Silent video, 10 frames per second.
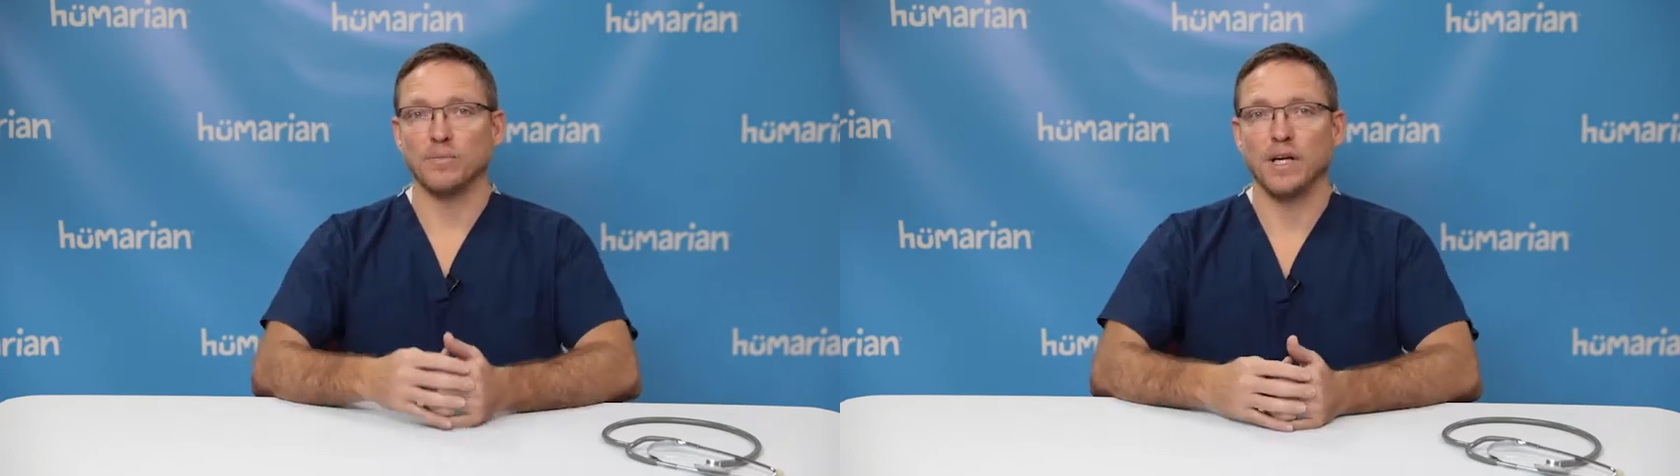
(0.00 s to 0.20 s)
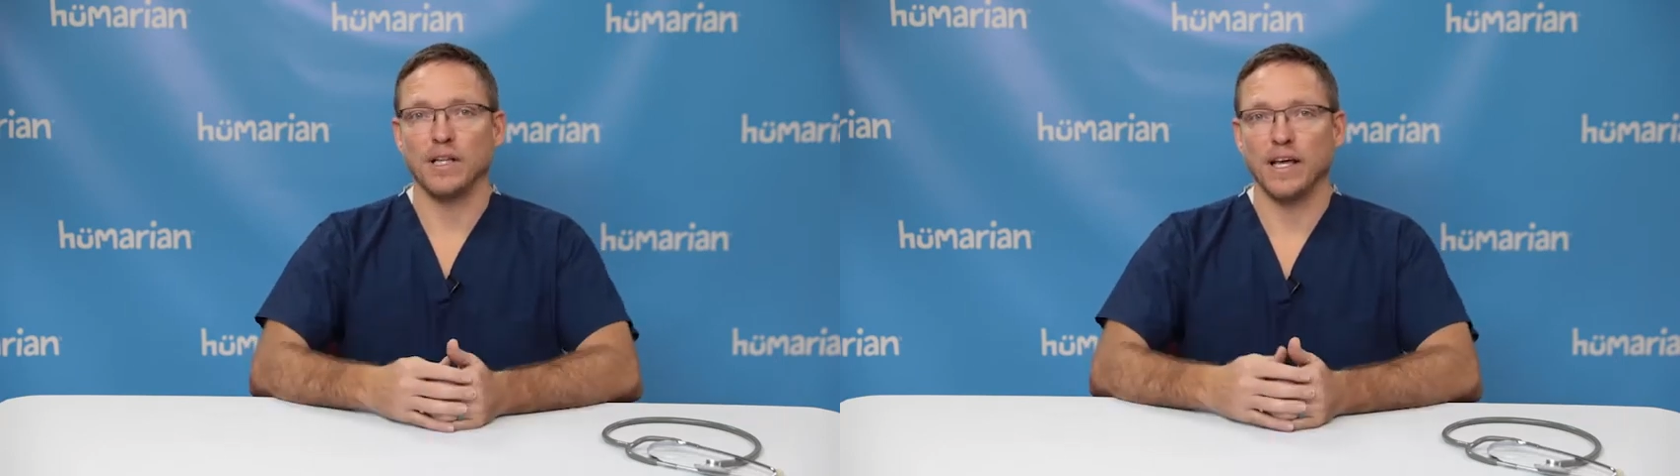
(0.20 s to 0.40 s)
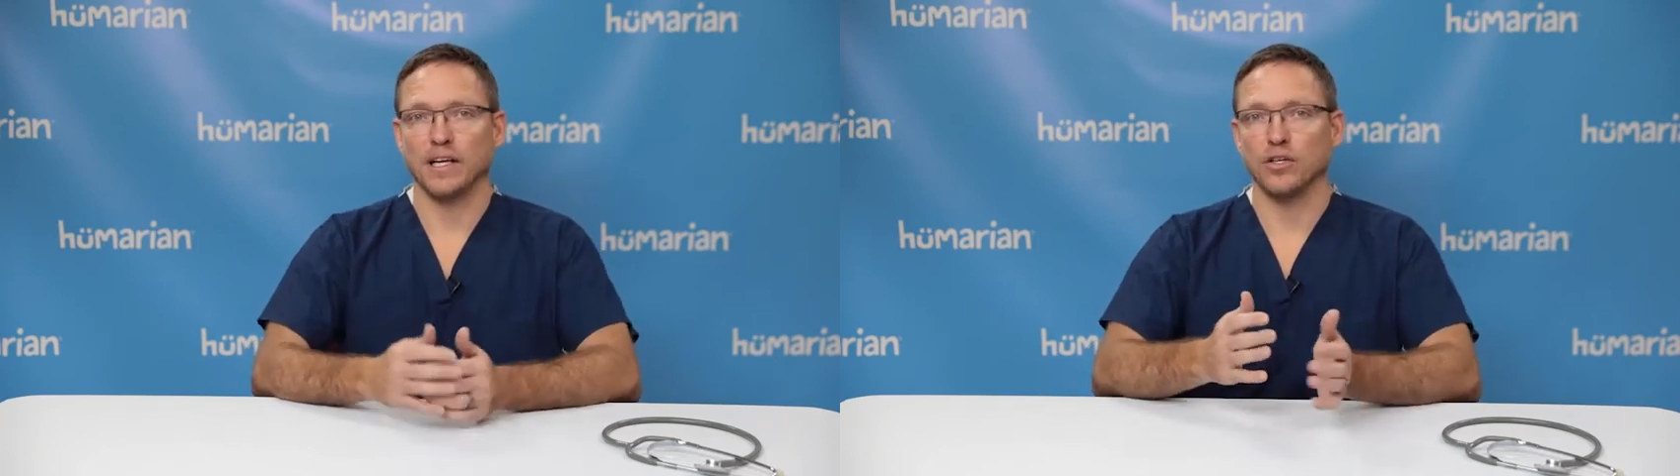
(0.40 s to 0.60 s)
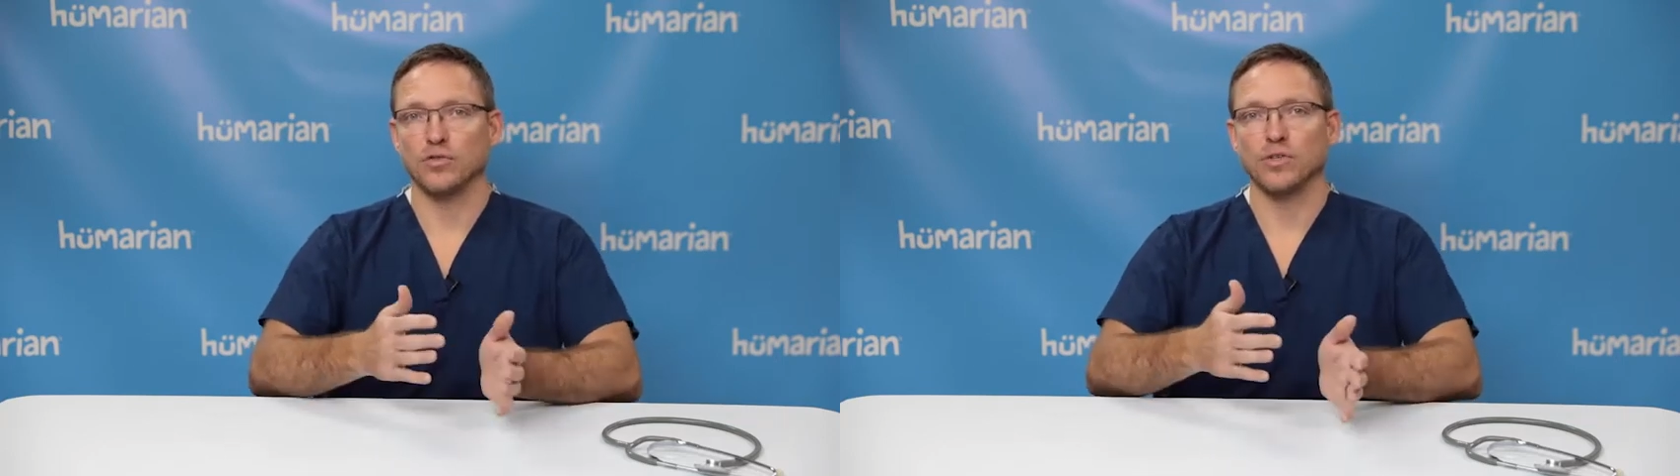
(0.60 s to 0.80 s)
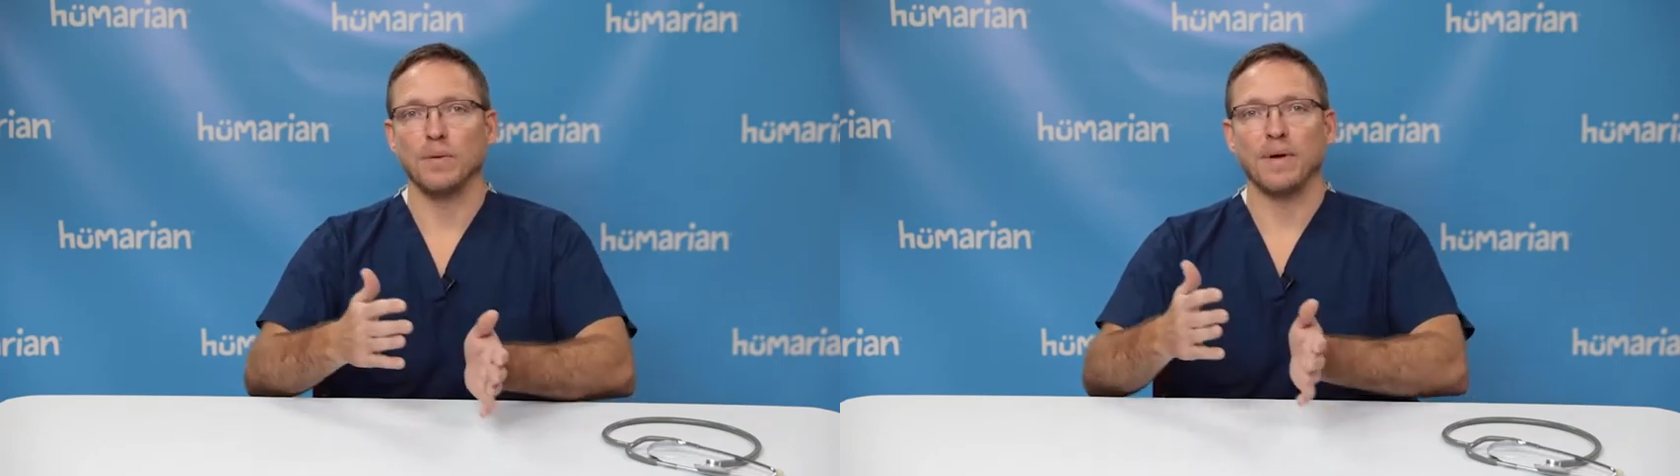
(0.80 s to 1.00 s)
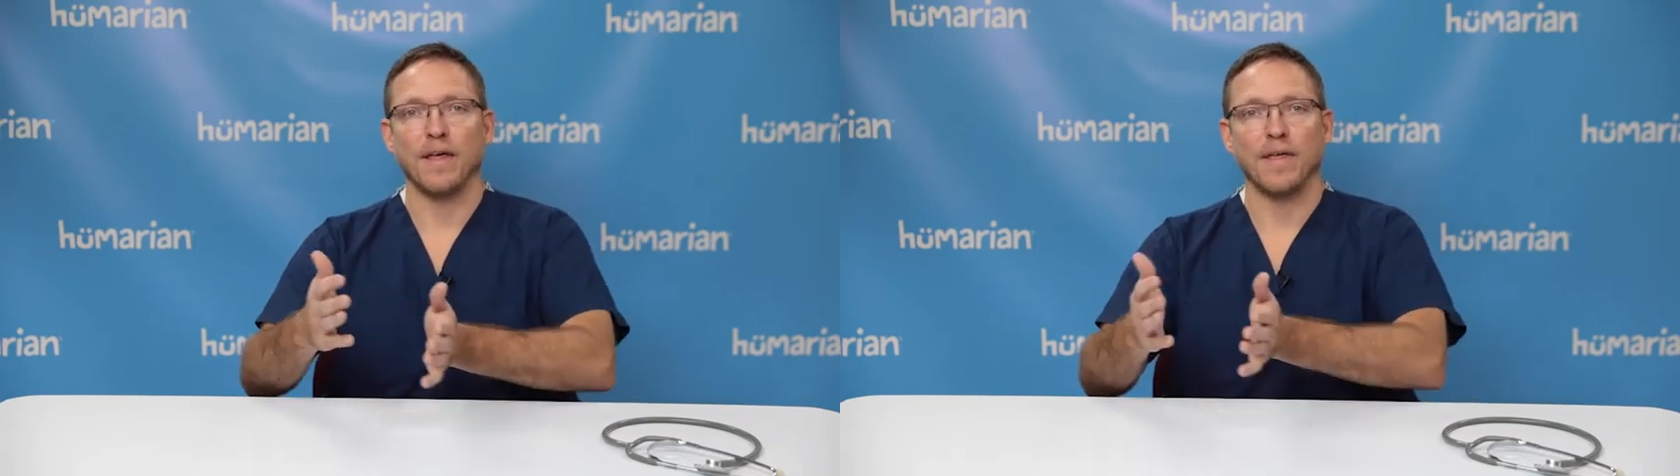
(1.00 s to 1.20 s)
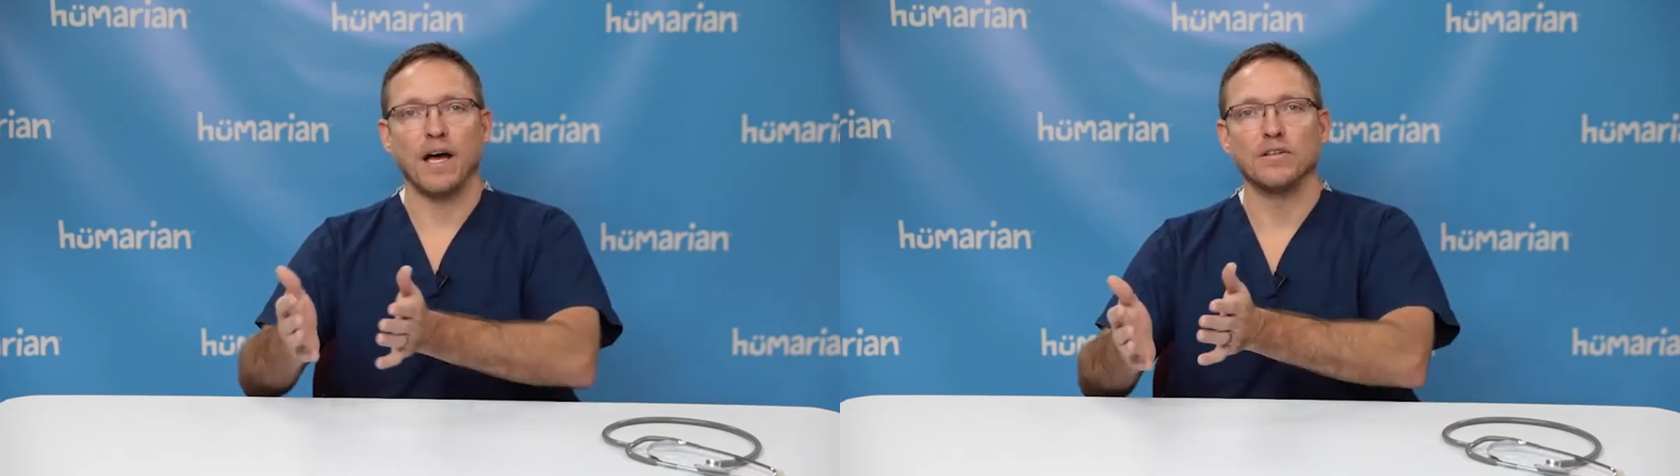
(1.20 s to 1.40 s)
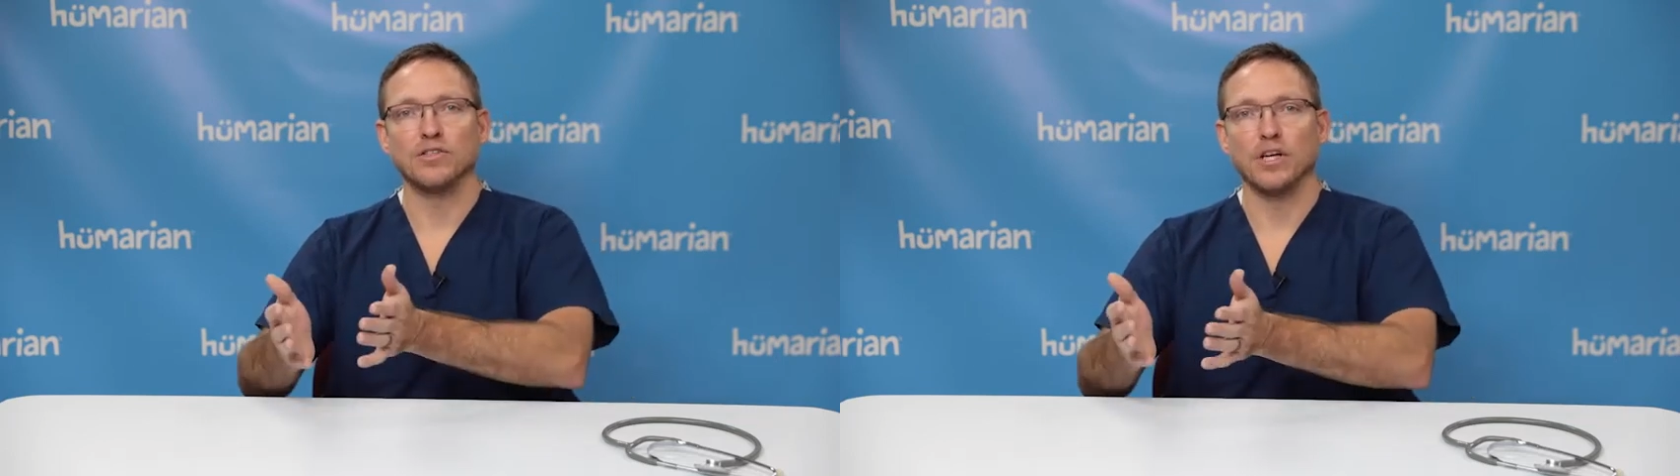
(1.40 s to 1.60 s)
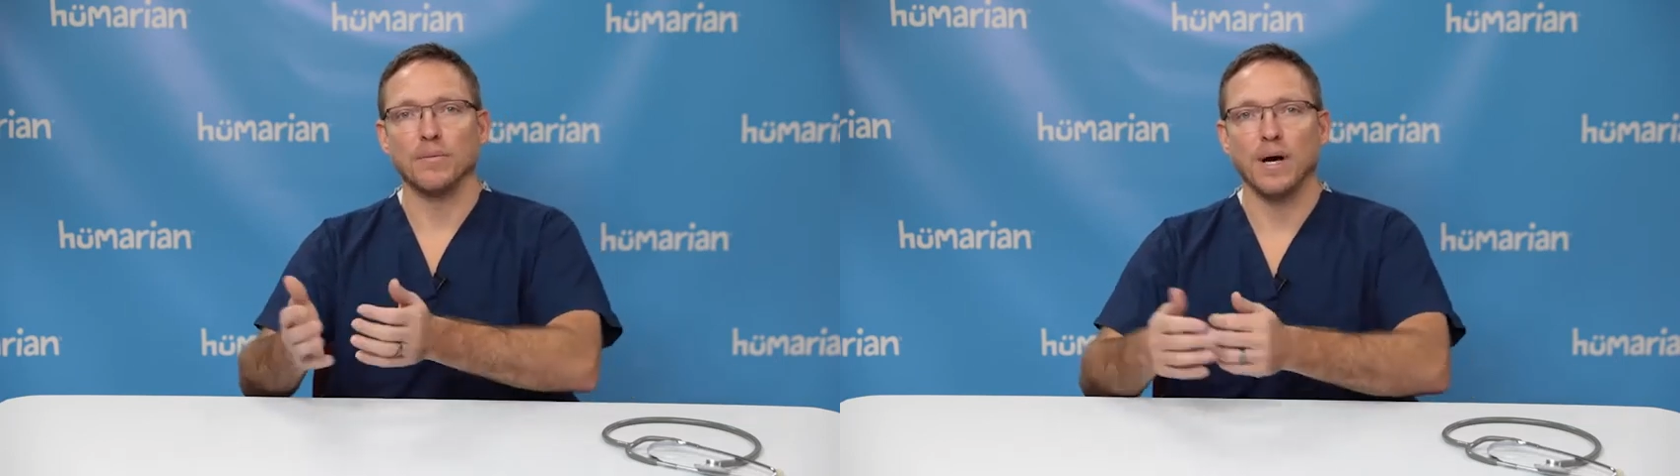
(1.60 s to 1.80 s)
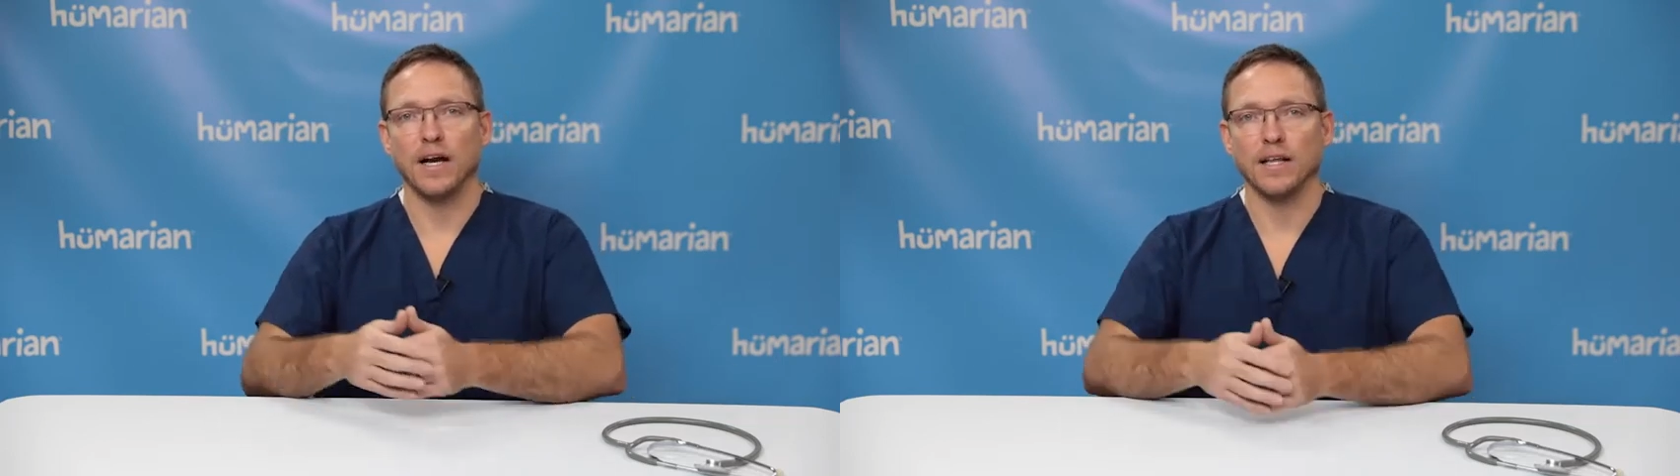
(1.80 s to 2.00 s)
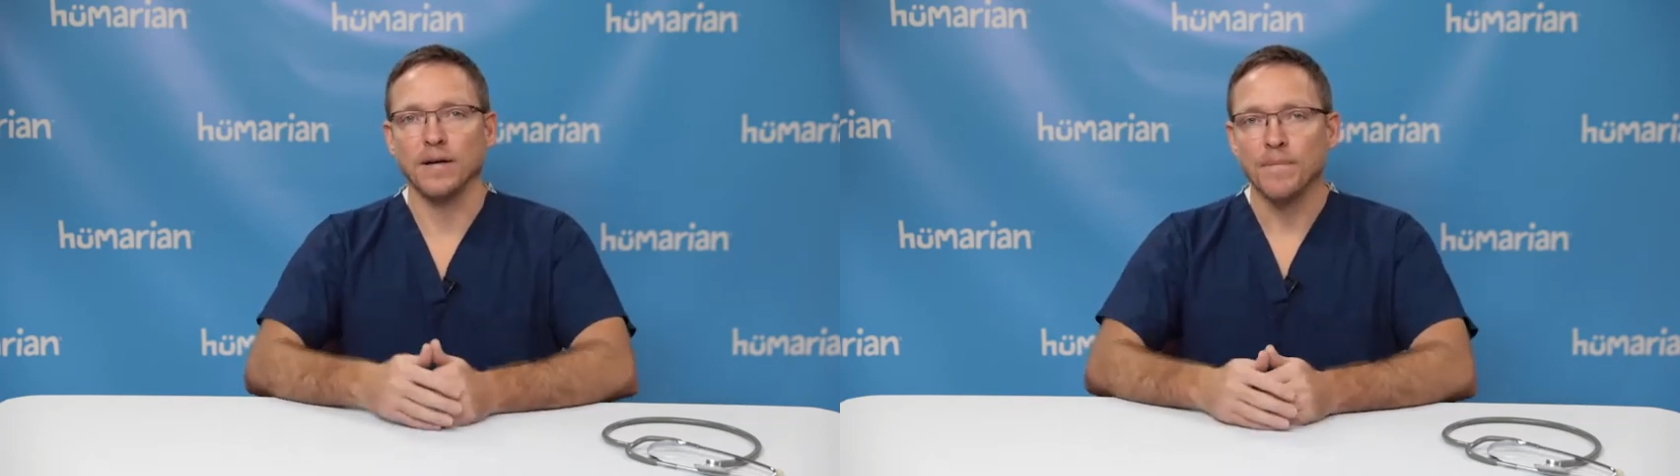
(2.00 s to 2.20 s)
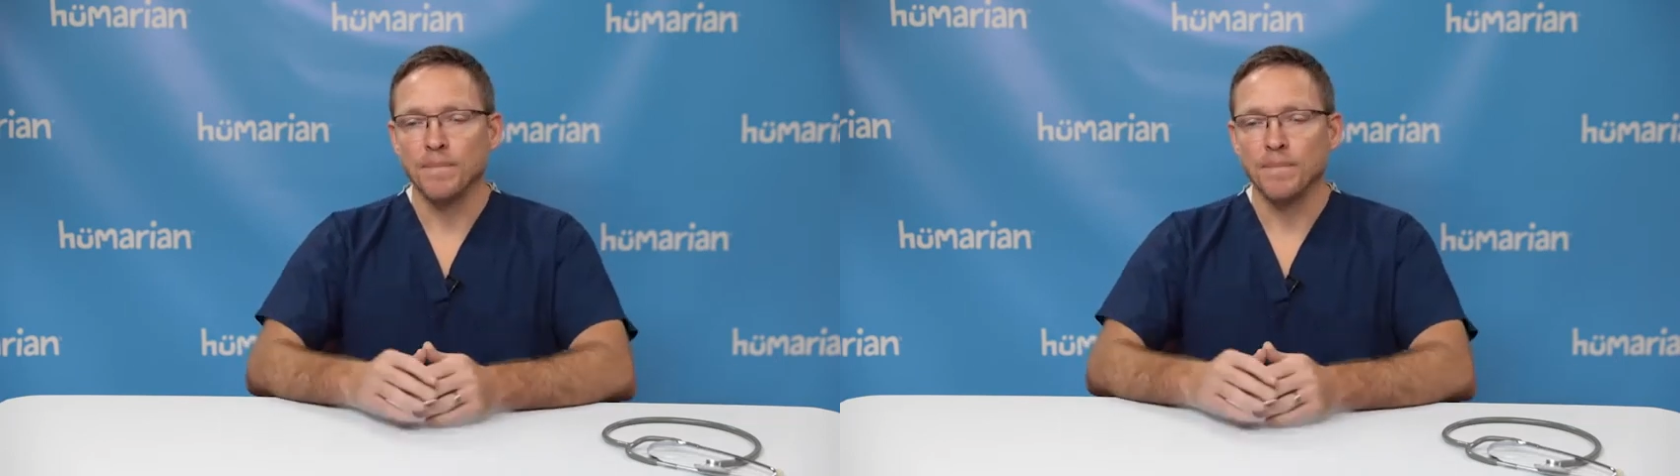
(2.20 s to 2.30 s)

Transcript: meaning that it can create pathology in your body,